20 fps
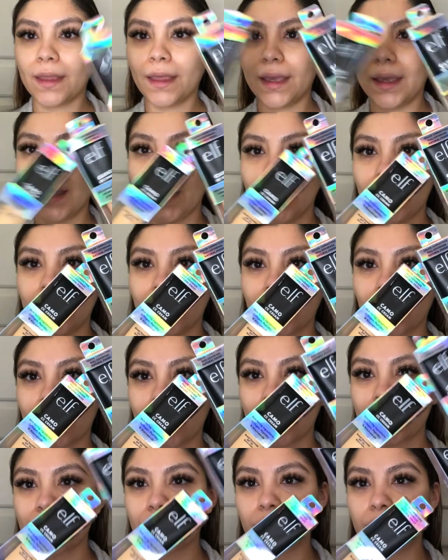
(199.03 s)
and like
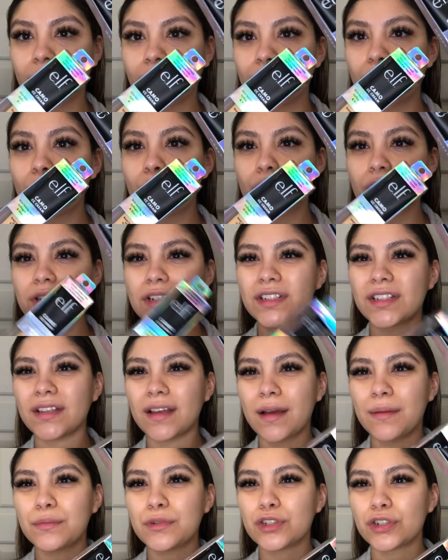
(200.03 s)
I showed you, of course,
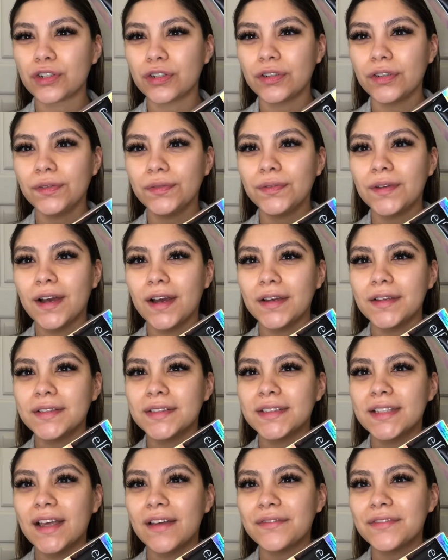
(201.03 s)
I'm sure you
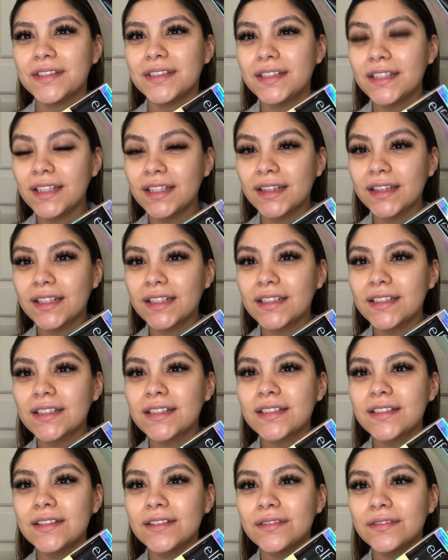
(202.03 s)
guys have seen
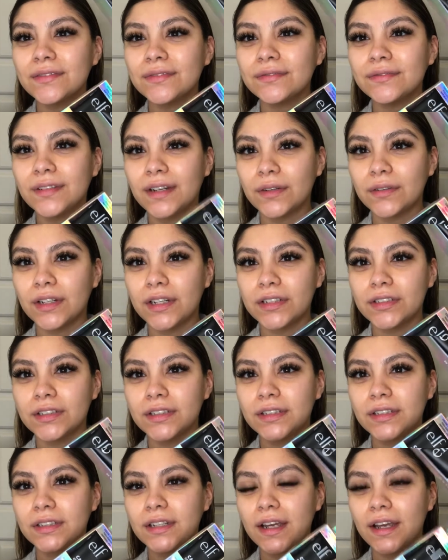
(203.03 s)
this
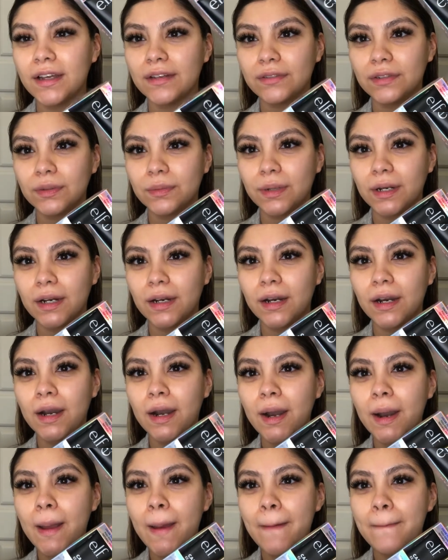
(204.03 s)
foundation everywhere,
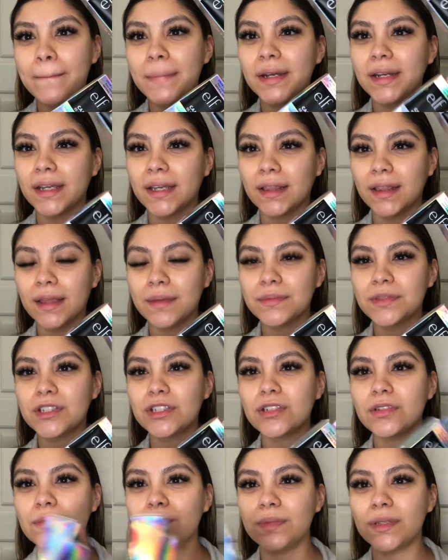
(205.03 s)
but it claims
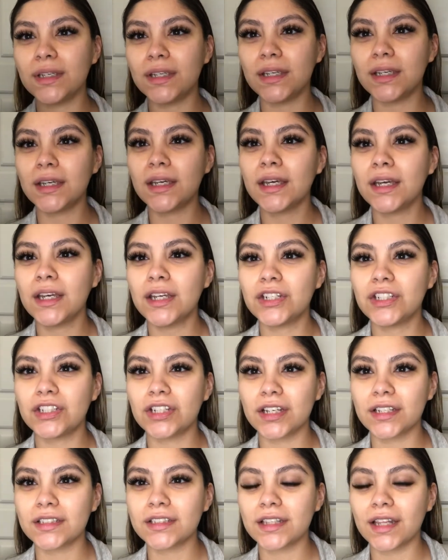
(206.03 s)
to be
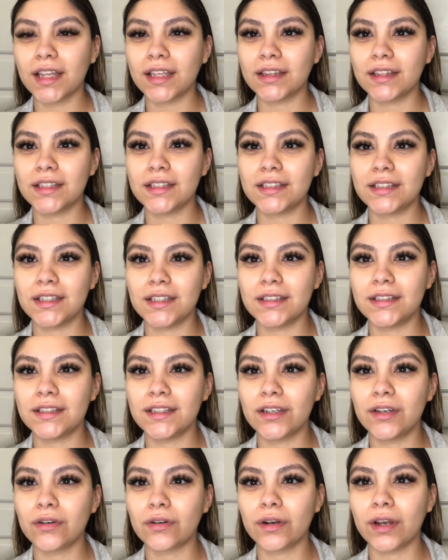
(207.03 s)
just like the
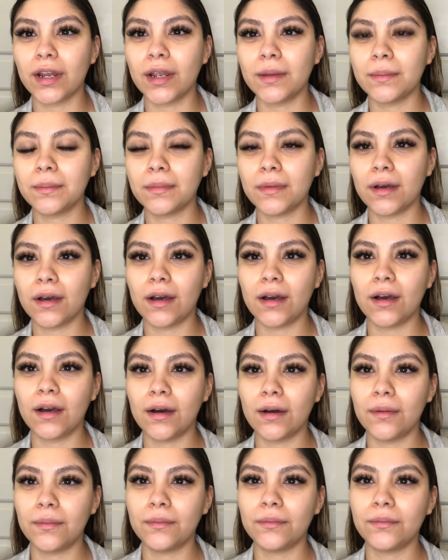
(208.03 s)
CC cream
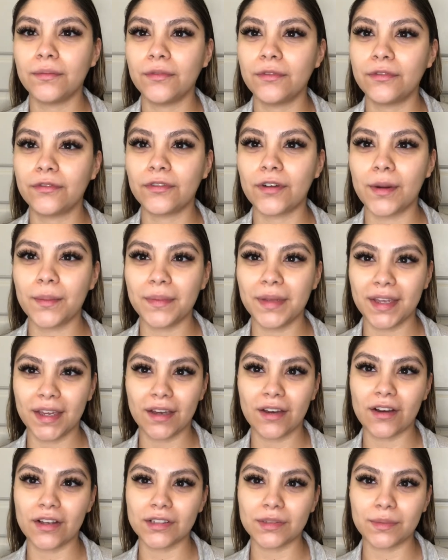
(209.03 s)
from IT
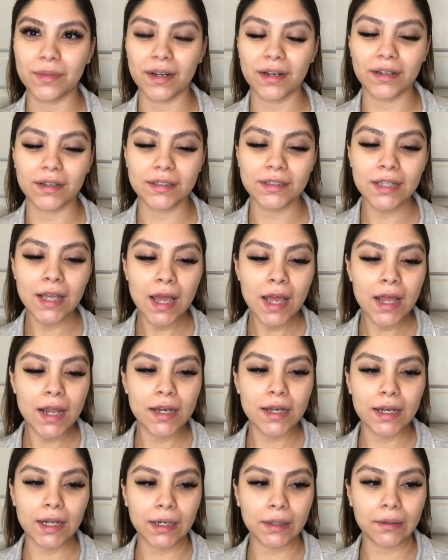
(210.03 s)
Cosmetics.
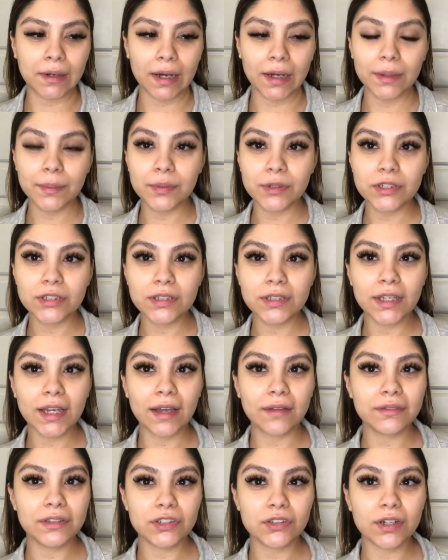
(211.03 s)
Now, I personally
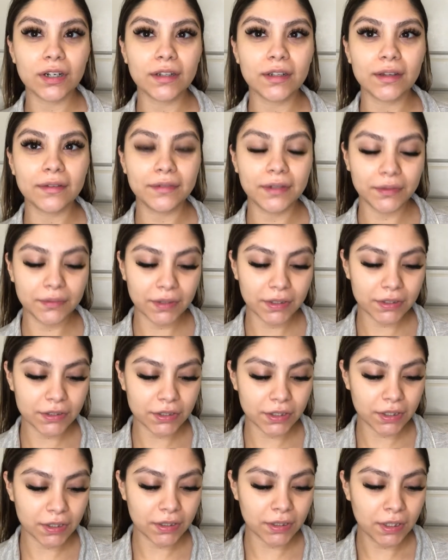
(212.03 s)
haven't tried that
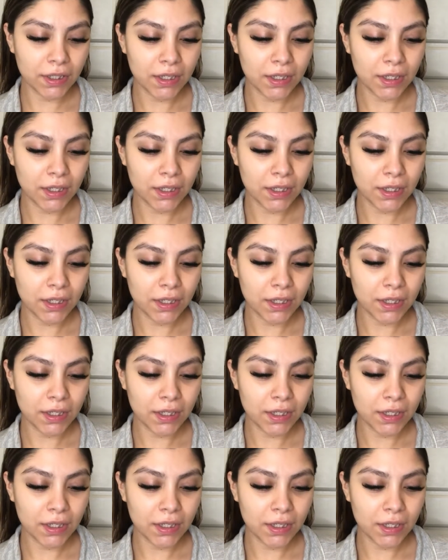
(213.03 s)
foundation.